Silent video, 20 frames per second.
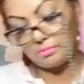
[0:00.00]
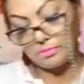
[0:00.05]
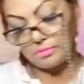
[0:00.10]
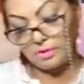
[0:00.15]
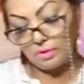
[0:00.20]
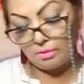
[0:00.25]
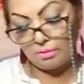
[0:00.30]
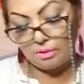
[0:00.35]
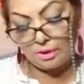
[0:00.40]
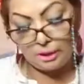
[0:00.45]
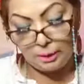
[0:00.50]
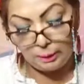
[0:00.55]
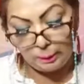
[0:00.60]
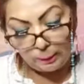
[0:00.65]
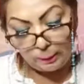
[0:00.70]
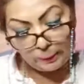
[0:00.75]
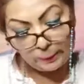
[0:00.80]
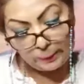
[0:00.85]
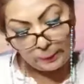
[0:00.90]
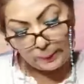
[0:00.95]
Okay?
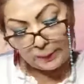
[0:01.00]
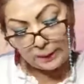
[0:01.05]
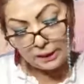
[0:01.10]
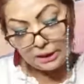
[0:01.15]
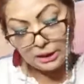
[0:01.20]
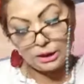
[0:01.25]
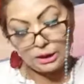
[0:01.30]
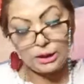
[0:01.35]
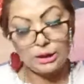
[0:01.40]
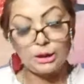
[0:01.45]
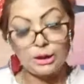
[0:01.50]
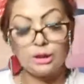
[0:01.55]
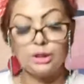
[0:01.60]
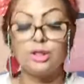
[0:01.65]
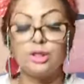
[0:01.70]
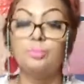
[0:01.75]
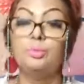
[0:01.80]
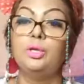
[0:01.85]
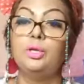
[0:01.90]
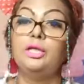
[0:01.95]

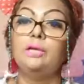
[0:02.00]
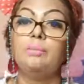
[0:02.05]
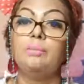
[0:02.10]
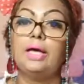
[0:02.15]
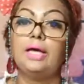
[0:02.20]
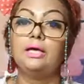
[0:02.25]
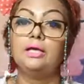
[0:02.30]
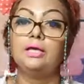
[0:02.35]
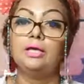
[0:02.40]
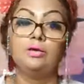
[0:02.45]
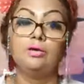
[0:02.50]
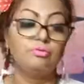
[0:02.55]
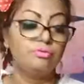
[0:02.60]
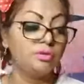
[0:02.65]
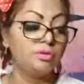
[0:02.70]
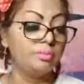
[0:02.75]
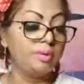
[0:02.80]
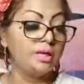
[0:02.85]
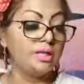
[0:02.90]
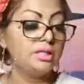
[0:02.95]
You're pulling back
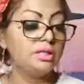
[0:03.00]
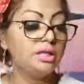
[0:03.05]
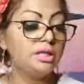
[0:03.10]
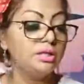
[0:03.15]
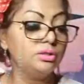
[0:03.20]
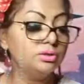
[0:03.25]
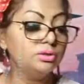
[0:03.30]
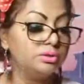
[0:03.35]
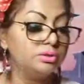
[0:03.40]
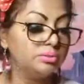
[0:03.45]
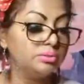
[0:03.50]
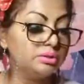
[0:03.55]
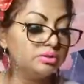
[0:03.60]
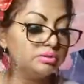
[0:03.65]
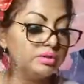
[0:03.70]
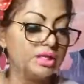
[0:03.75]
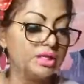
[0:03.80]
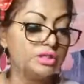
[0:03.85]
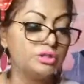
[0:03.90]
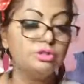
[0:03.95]
from anything to do with
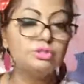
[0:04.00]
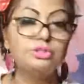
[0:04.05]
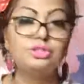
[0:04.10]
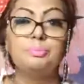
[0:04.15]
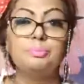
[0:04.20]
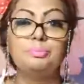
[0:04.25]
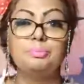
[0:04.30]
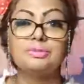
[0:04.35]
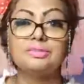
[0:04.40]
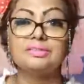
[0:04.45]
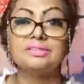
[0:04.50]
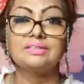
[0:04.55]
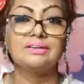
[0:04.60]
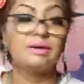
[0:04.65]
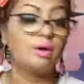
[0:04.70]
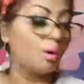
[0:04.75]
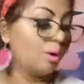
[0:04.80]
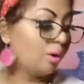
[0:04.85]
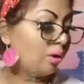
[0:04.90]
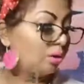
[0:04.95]
relationships
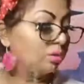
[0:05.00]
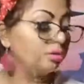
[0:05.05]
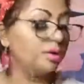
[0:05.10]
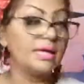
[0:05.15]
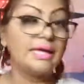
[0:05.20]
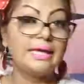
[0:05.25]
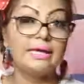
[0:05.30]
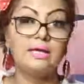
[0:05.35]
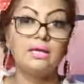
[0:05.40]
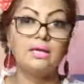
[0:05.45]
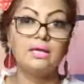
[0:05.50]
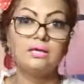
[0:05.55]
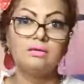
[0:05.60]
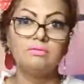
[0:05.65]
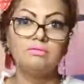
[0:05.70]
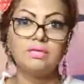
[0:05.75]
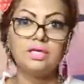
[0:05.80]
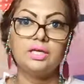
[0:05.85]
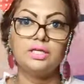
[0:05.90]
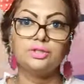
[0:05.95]
or a
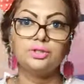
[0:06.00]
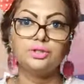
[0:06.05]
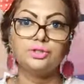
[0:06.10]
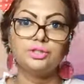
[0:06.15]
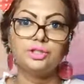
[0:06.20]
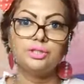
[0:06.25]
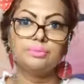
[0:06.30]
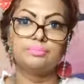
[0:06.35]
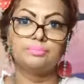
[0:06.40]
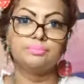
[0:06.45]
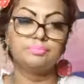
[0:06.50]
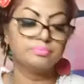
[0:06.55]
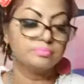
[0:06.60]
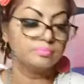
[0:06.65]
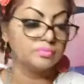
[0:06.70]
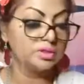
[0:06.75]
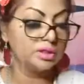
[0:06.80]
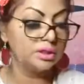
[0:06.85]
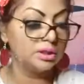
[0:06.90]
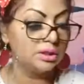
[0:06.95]
relationship.
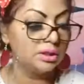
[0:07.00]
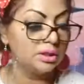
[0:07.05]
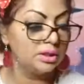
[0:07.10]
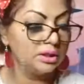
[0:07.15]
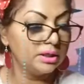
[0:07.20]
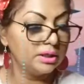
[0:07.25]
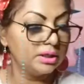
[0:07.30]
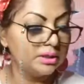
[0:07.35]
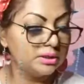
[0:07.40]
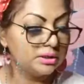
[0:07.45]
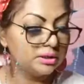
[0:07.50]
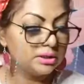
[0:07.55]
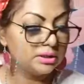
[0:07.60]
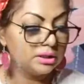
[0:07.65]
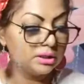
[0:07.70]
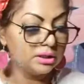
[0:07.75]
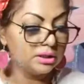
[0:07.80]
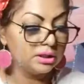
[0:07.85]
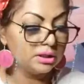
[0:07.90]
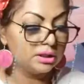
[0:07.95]
Yes?
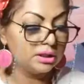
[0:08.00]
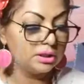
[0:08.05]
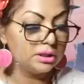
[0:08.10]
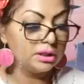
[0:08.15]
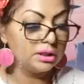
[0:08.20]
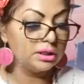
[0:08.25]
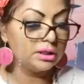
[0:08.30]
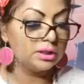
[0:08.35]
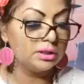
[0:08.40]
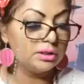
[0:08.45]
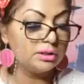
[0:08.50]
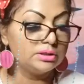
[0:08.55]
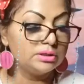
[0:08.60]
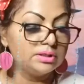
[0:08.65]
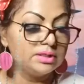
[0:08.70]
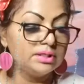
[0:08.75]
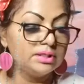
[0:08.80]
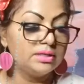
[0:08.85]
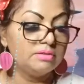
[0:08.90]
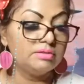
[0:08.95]
You
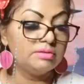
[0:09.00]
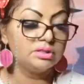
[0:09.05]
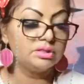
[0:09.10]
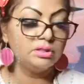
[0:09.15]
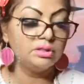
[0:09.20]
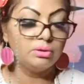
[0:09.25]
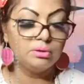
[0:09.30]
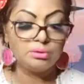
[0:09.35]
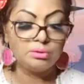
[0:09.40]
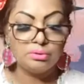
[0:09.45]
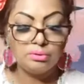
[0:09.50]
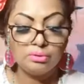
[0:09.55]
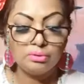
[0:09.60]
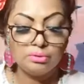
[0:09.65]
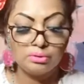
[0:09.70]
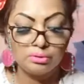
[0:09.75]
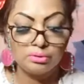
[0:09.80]
see there is no,